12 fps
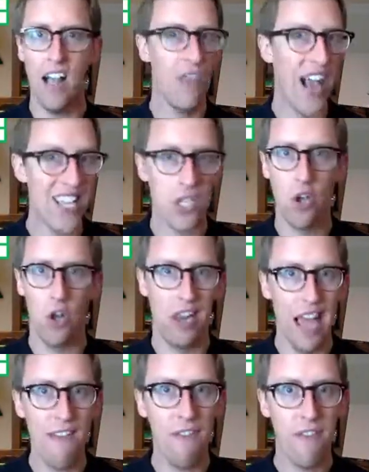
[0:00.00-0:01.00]
That's not
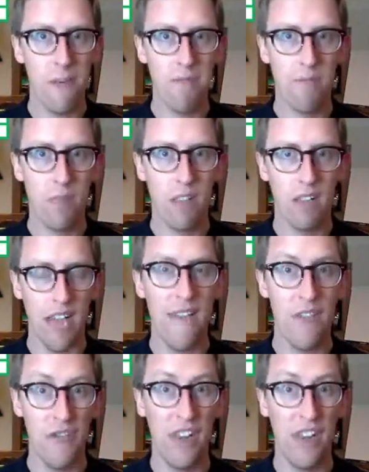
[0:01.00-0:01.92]
life. Life's